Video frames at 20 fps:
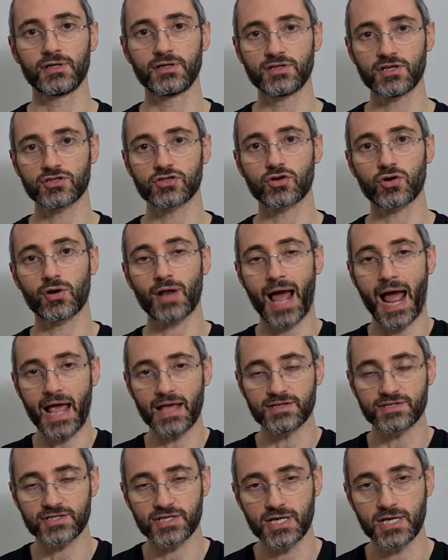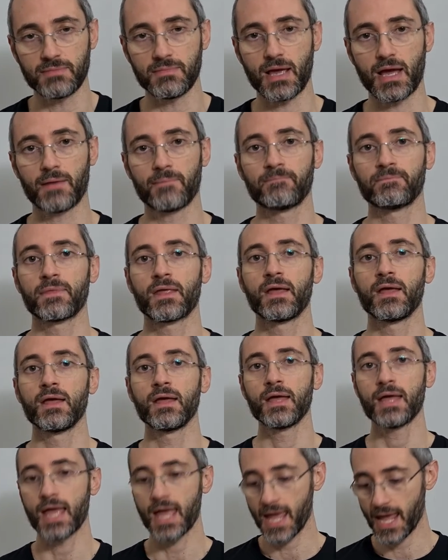This is called ischemia,
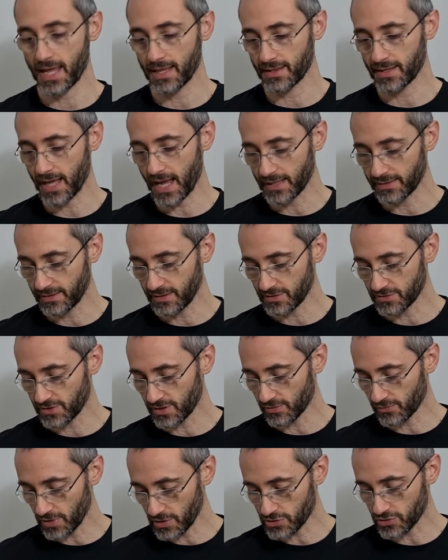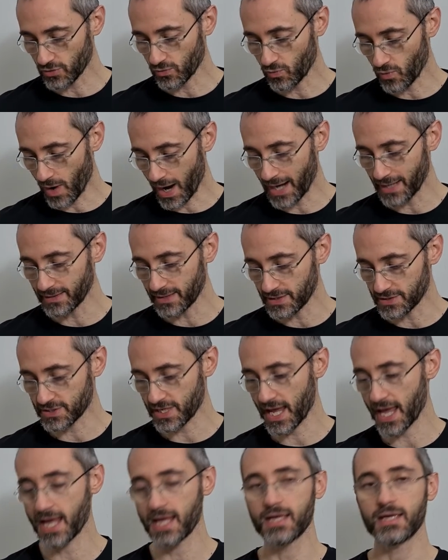and this is the reason why they
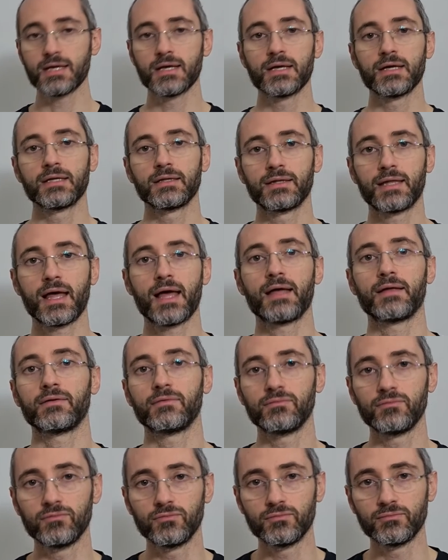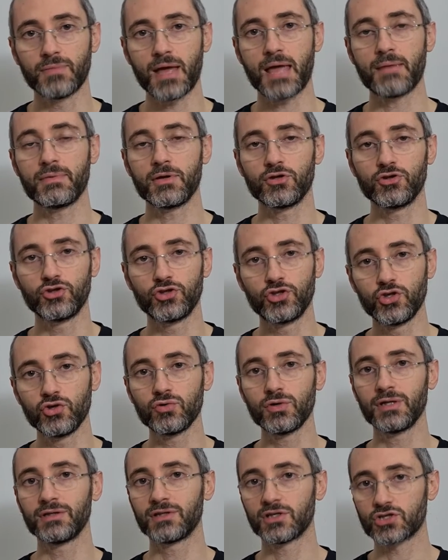say that maybe
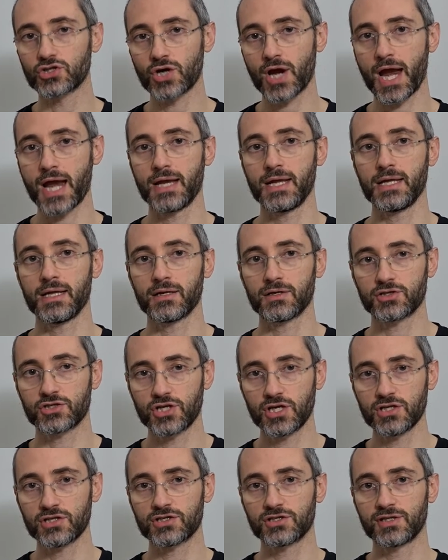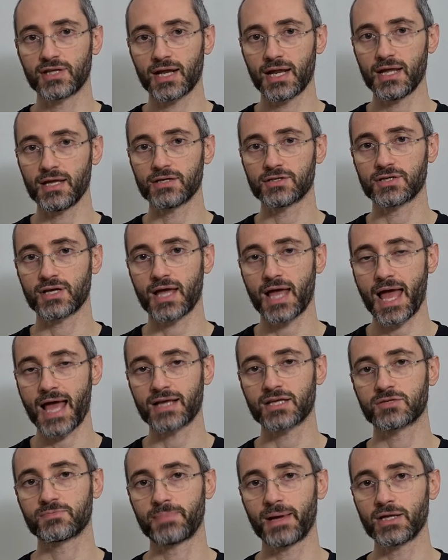during the training, since there is
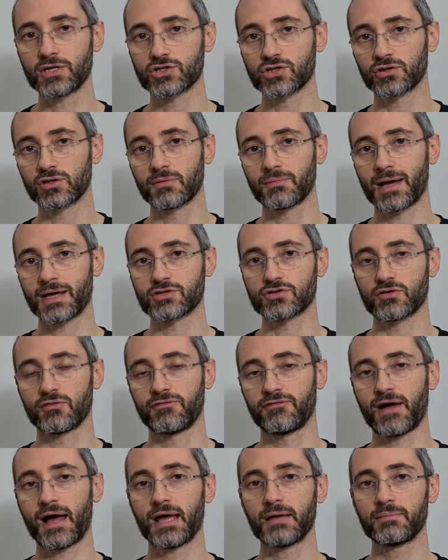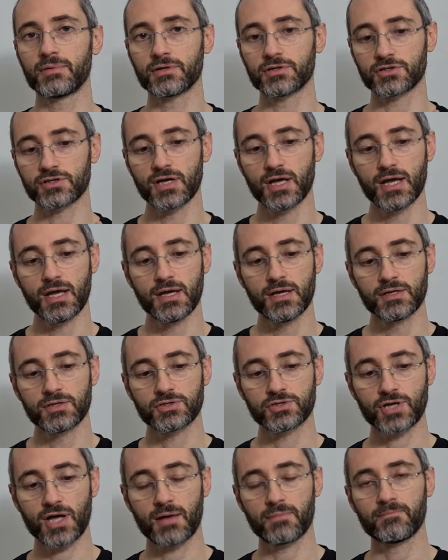expansion of the muscle fibers,
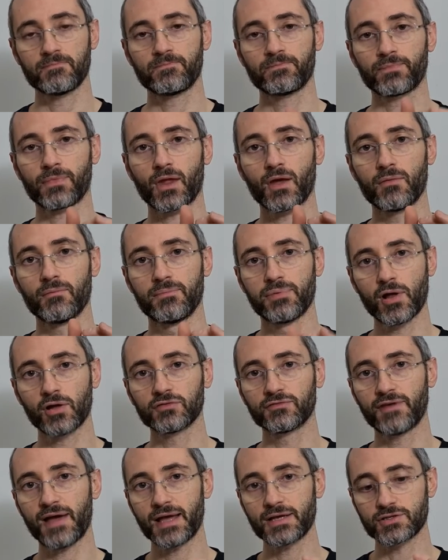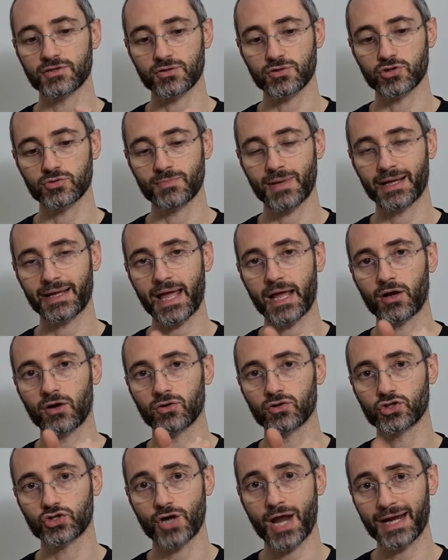some blood vessels might get
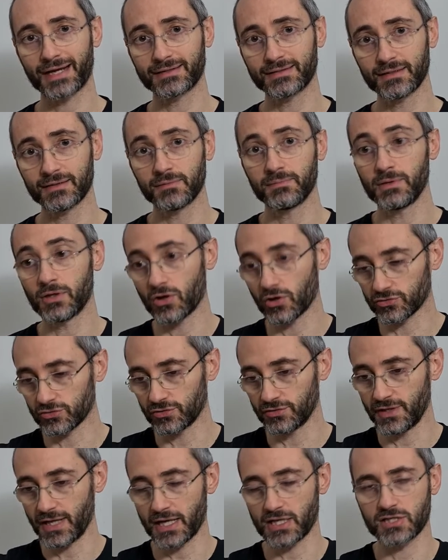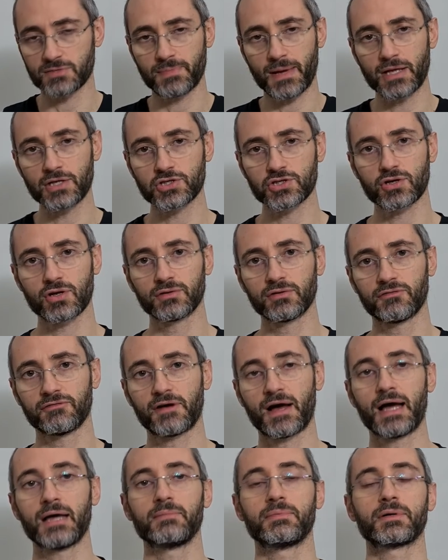contracted because of the expansion of the
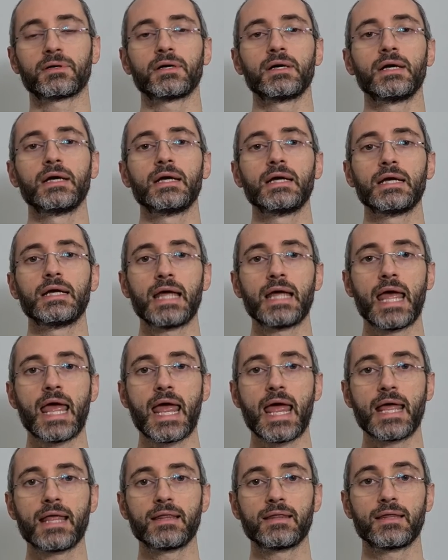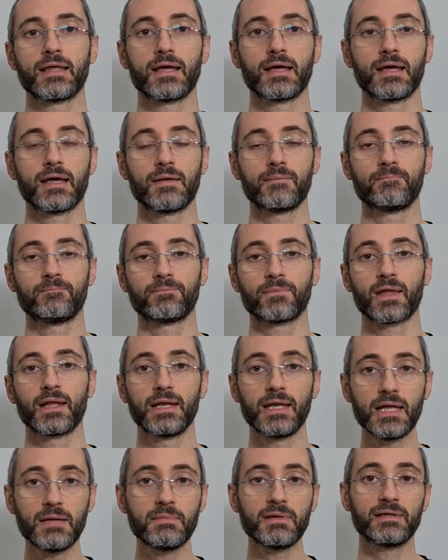fiber, and
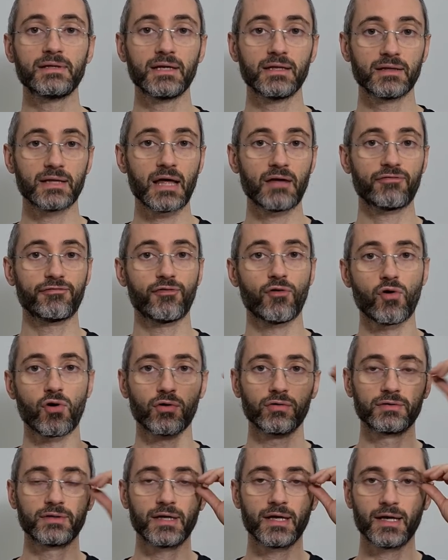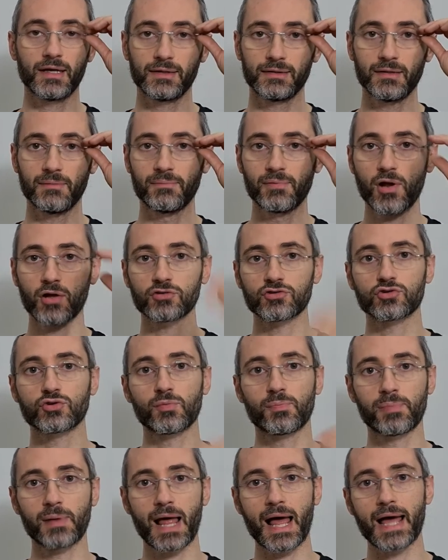limiting therefore the blood
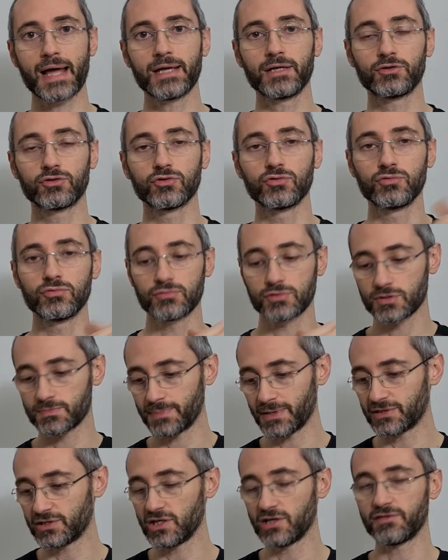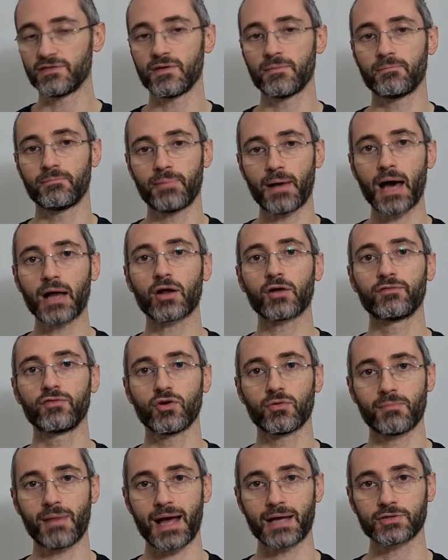supply to specific part of
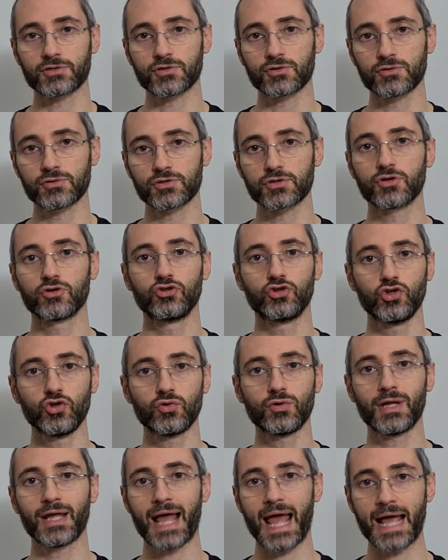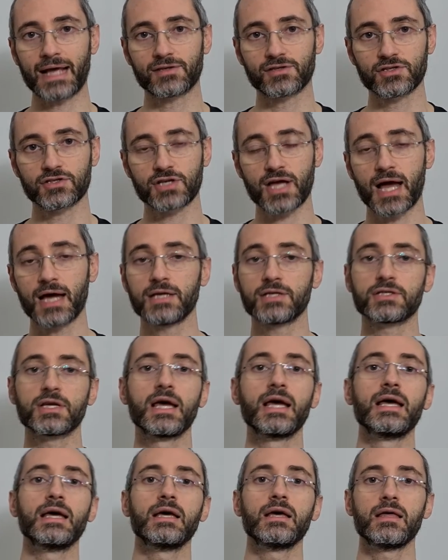your muscles during exercise,
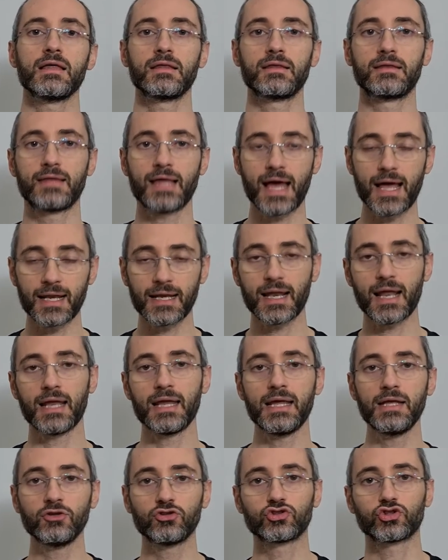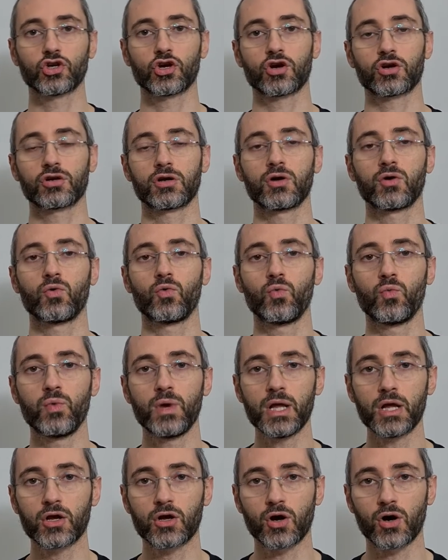that in turn
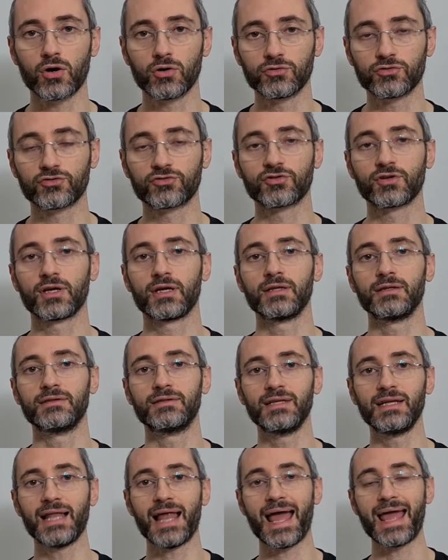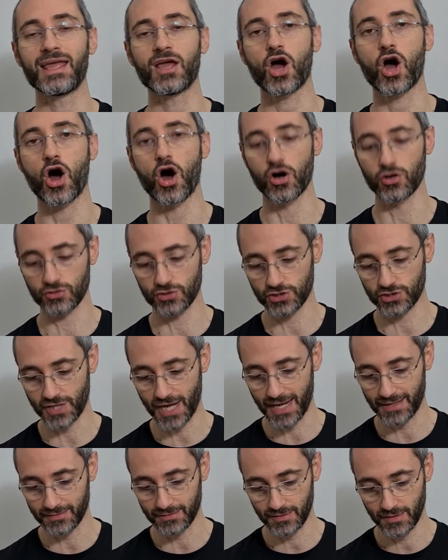will cause delay
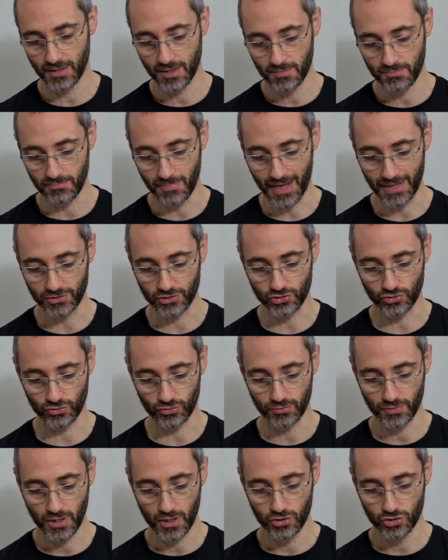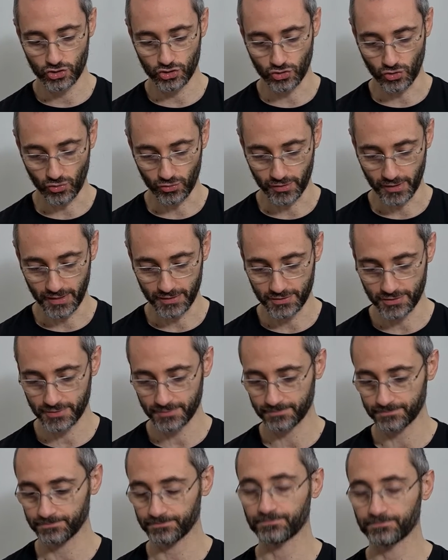onset muscle soreness.
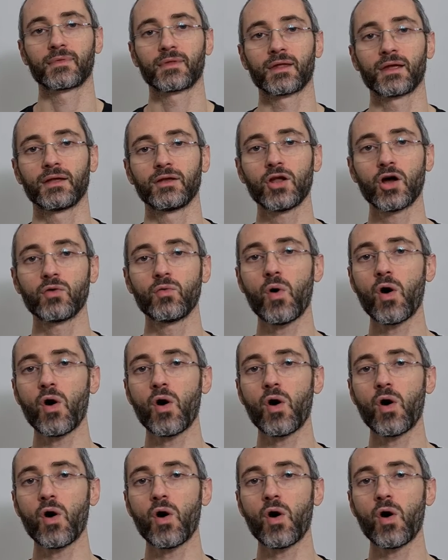Now,